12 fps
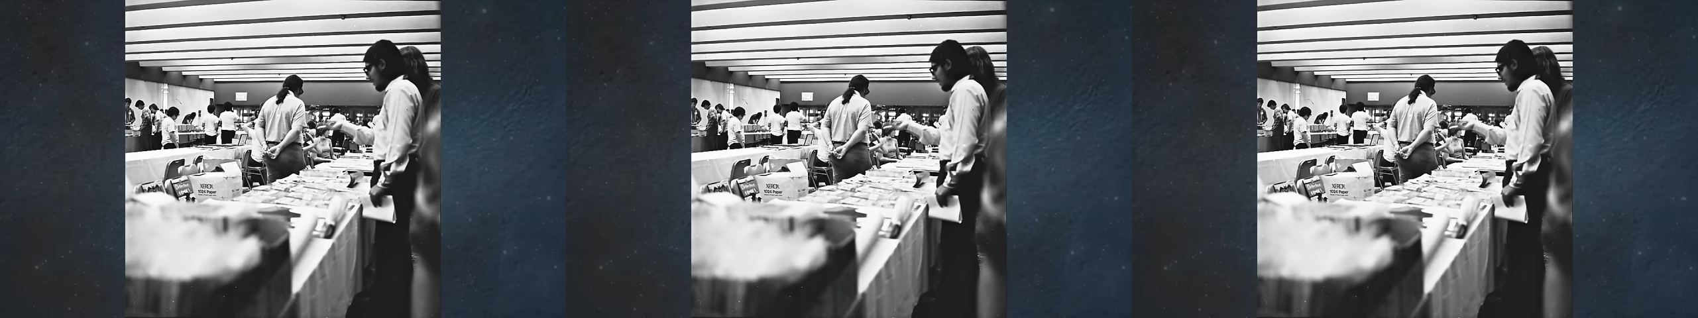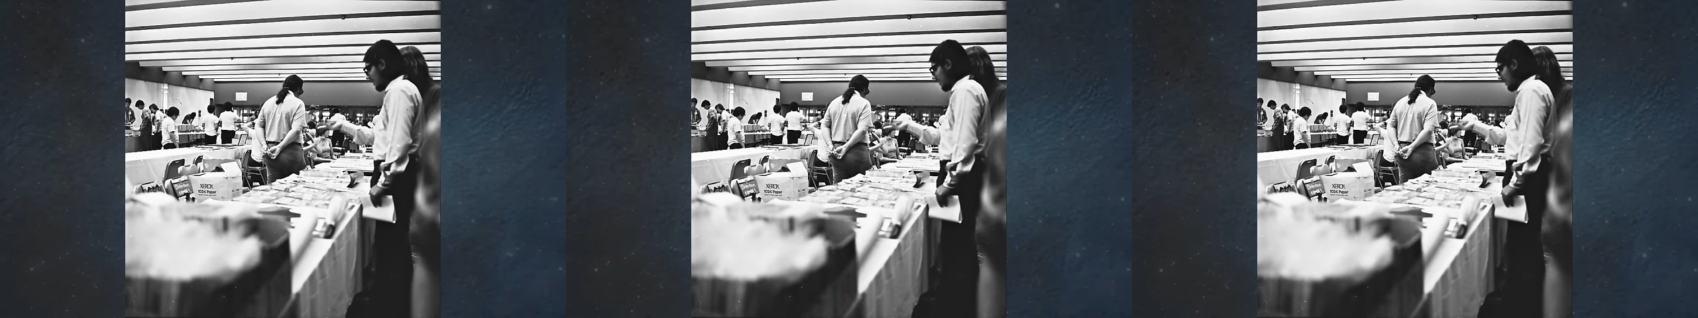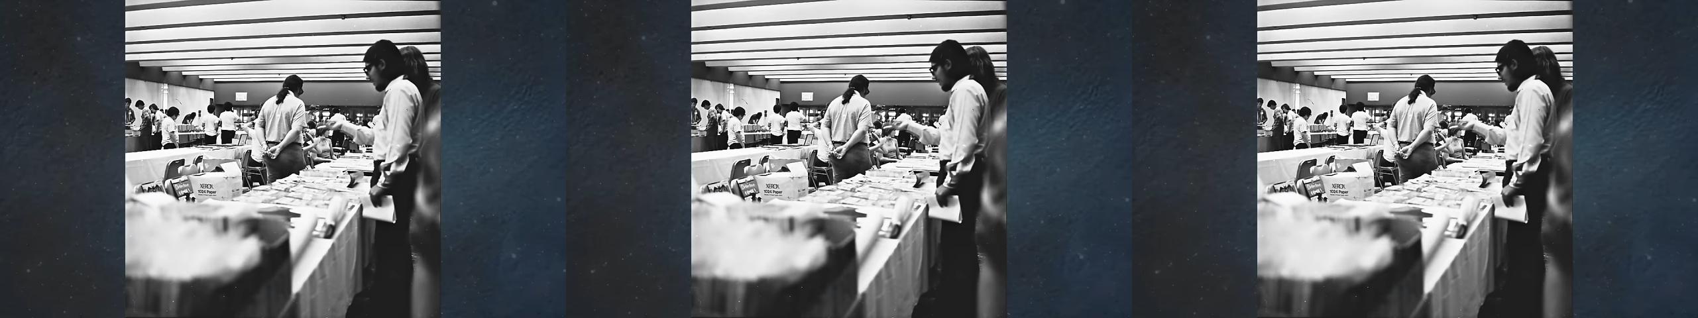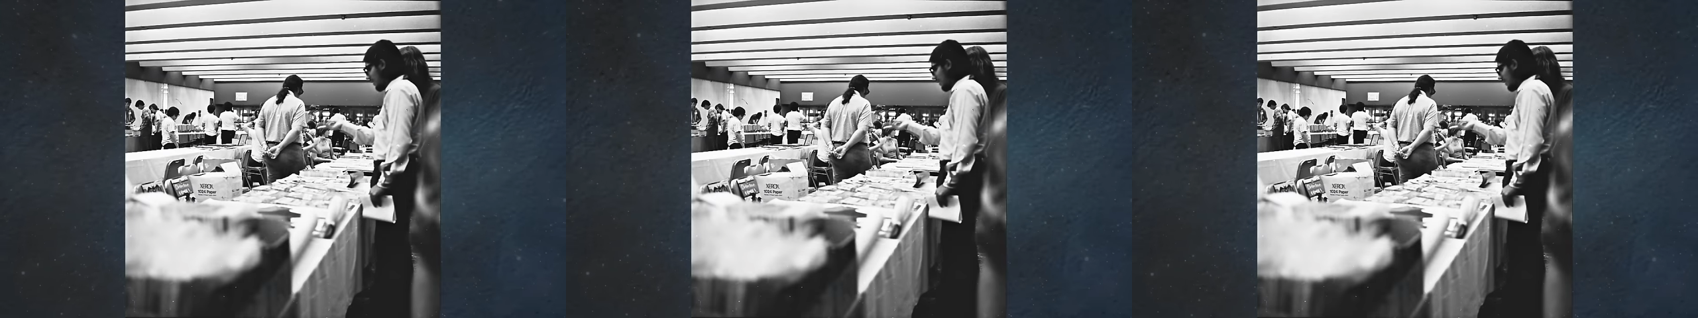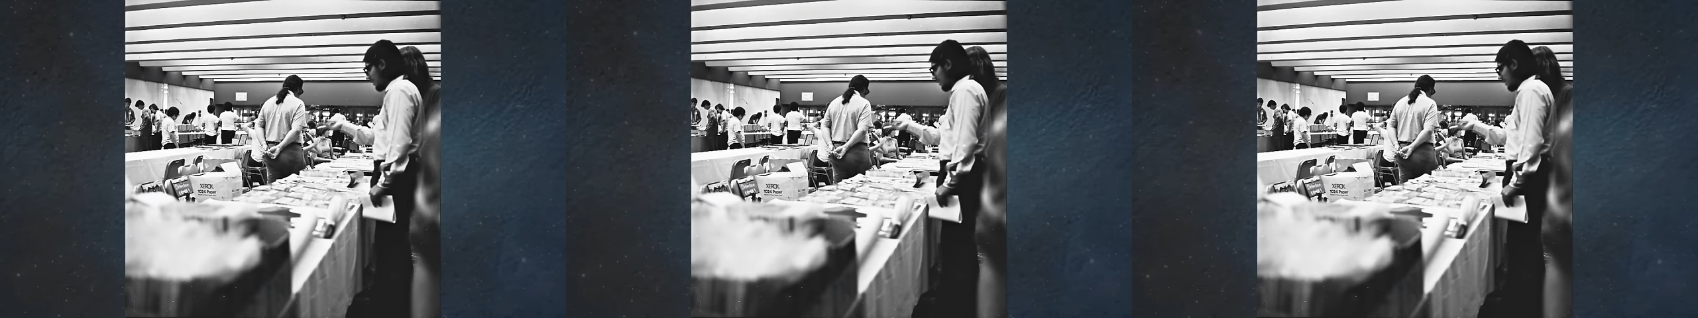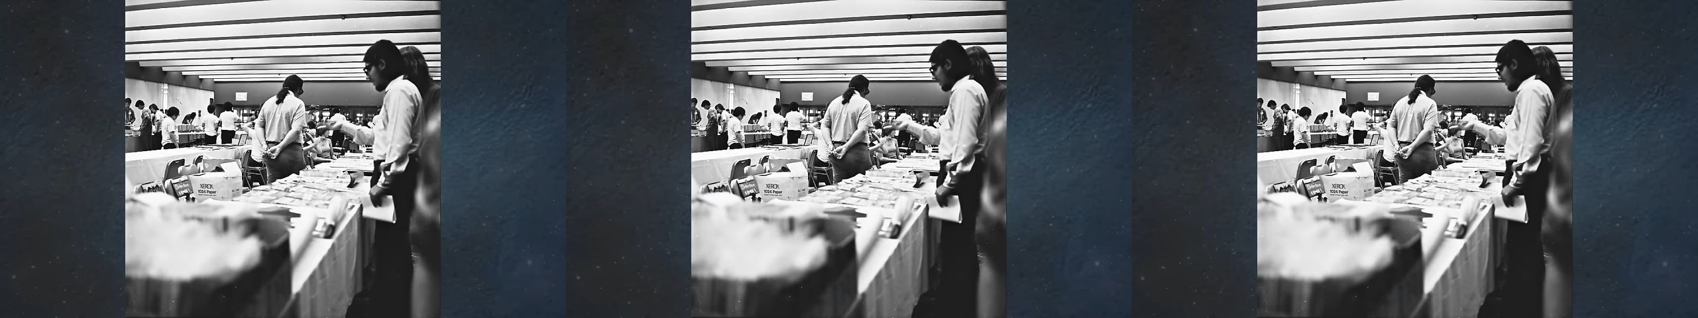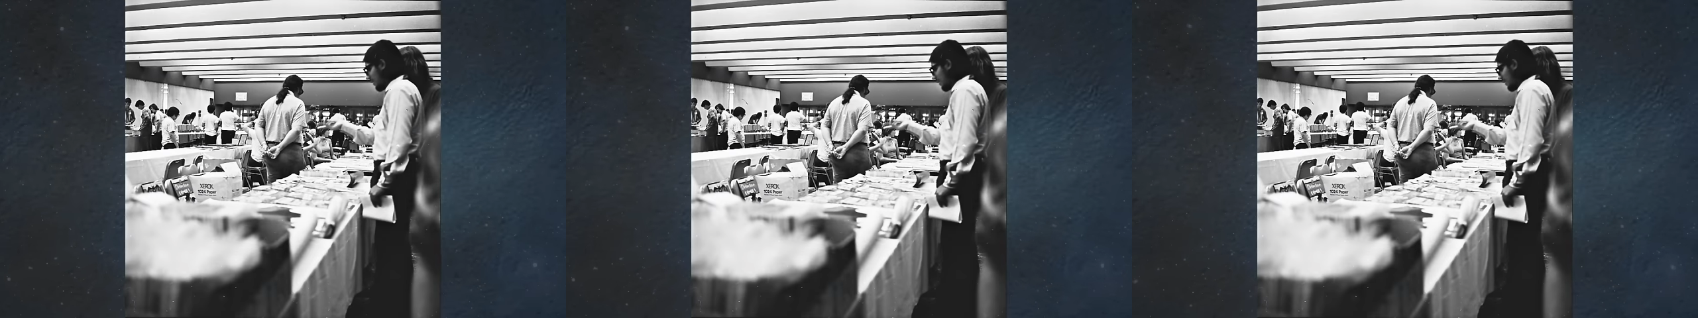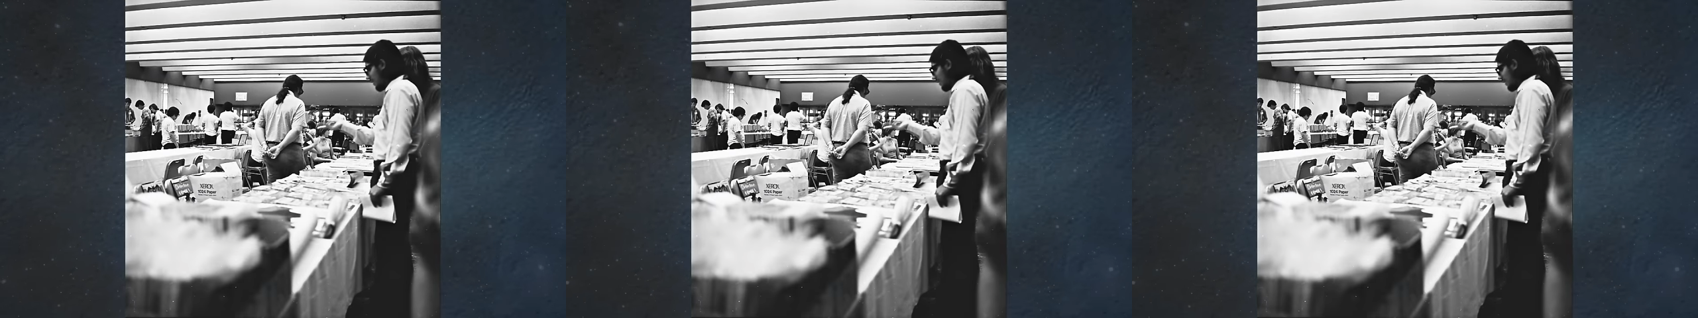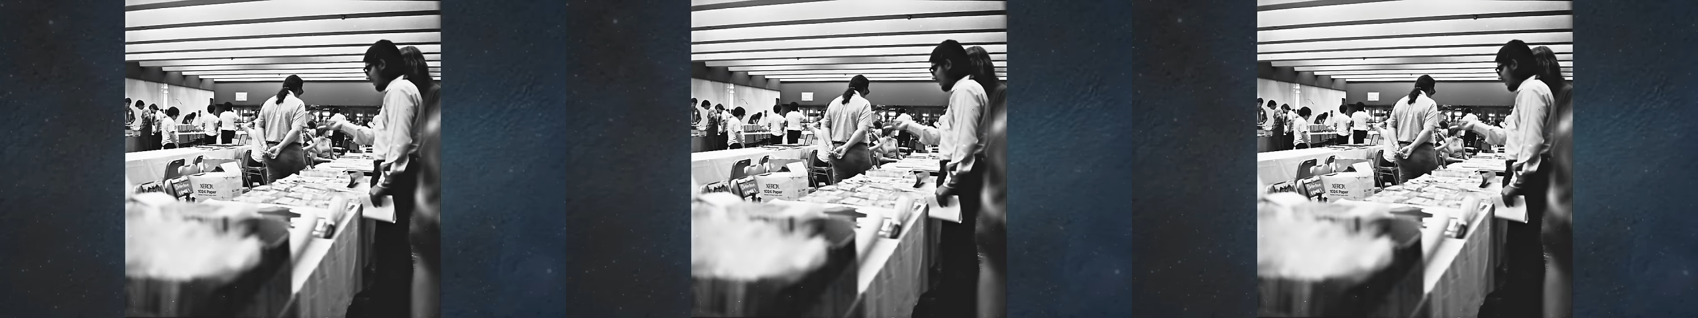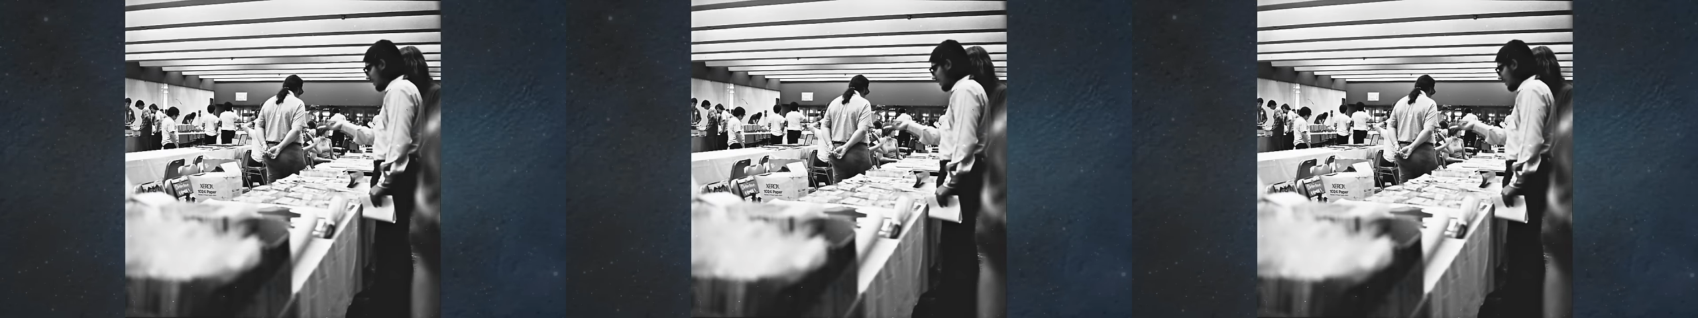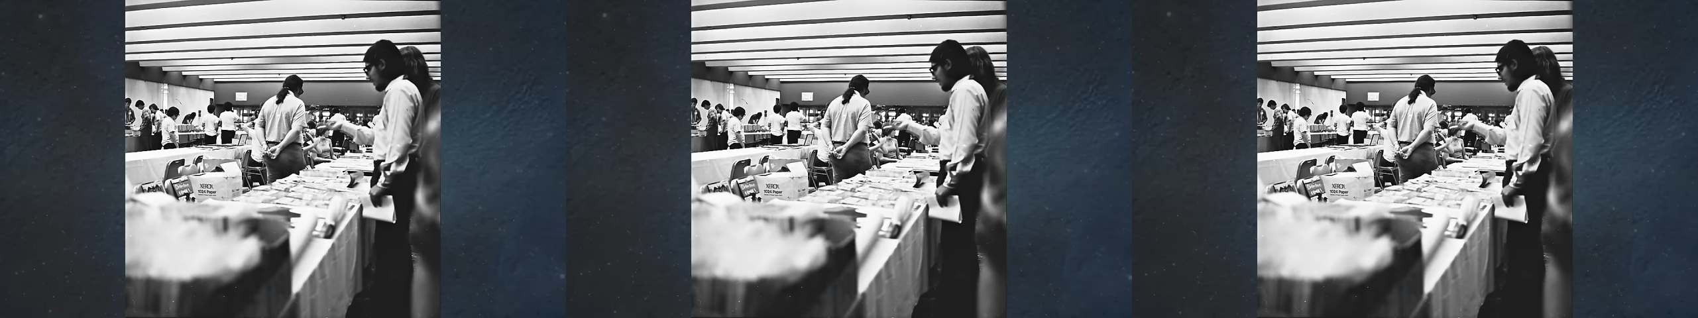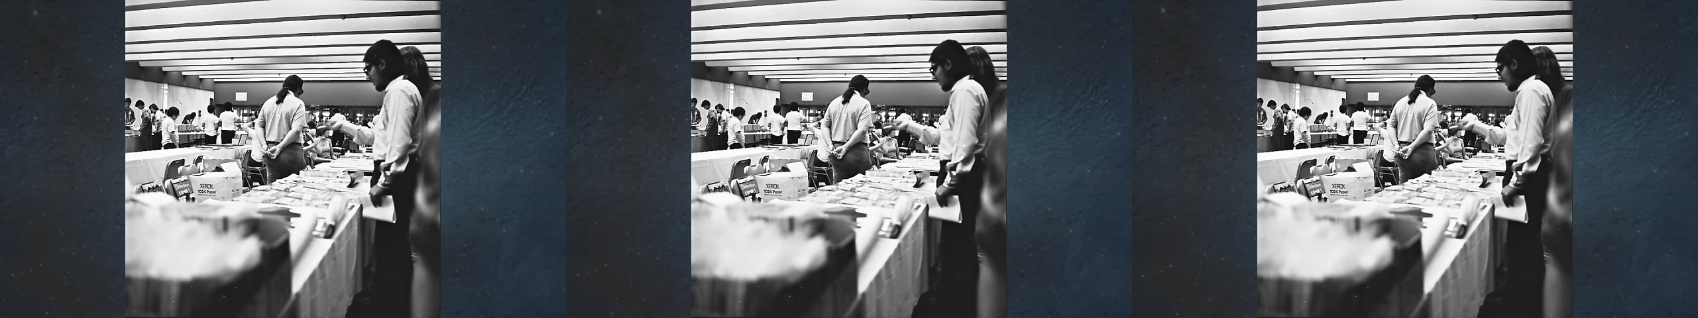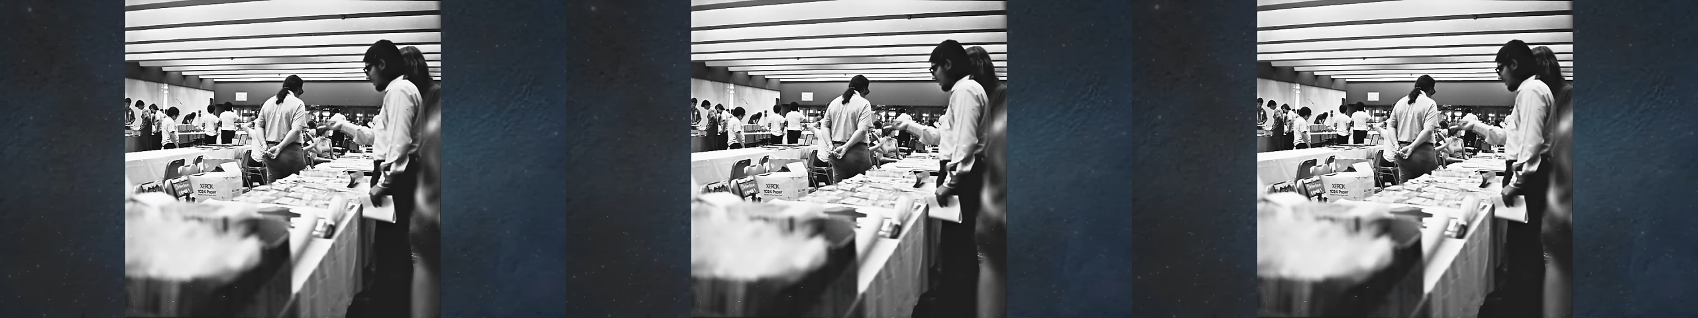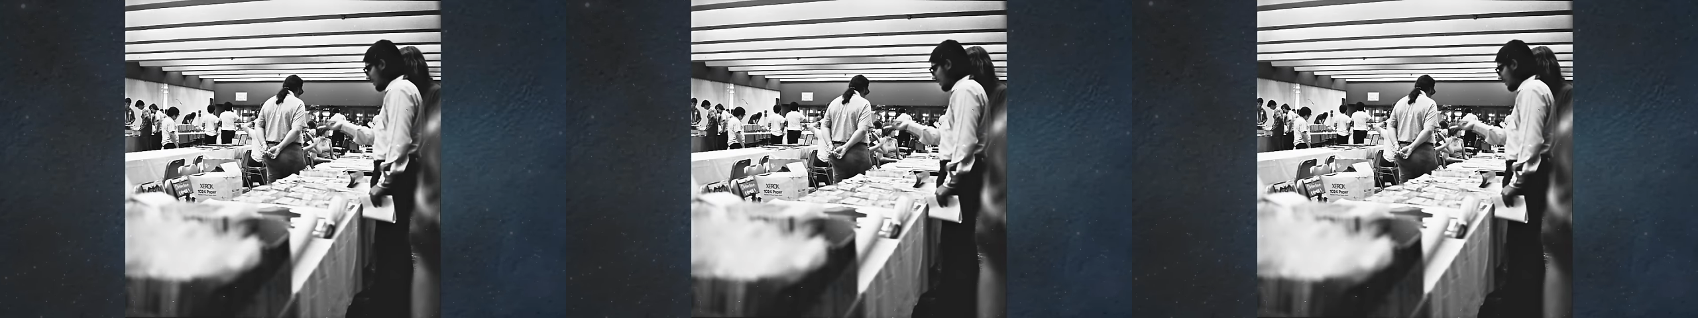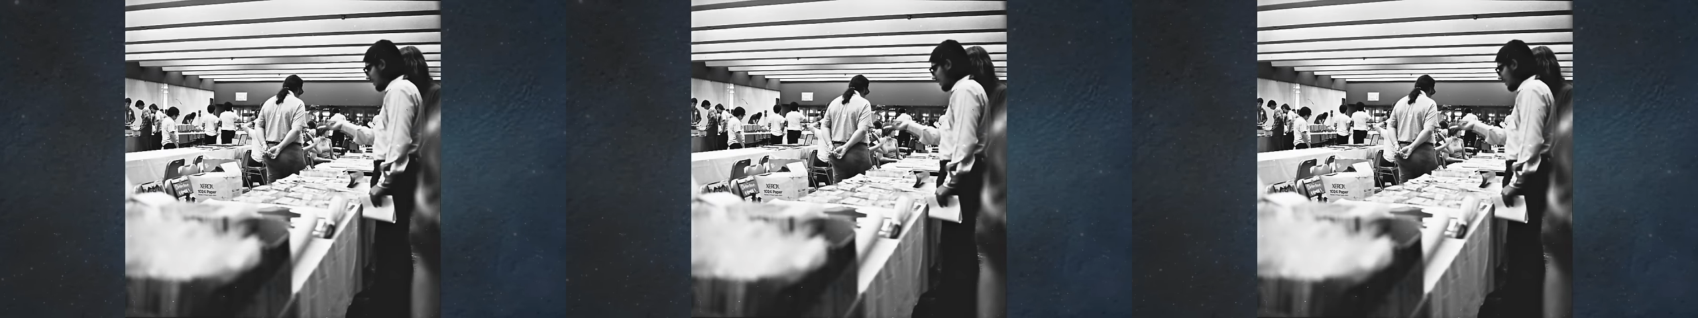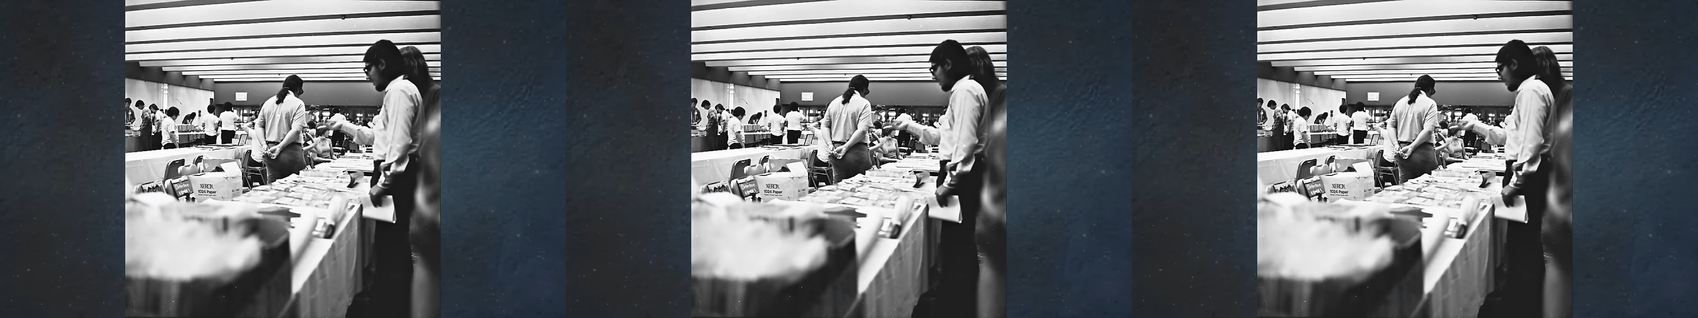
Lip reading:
(no speaker visible)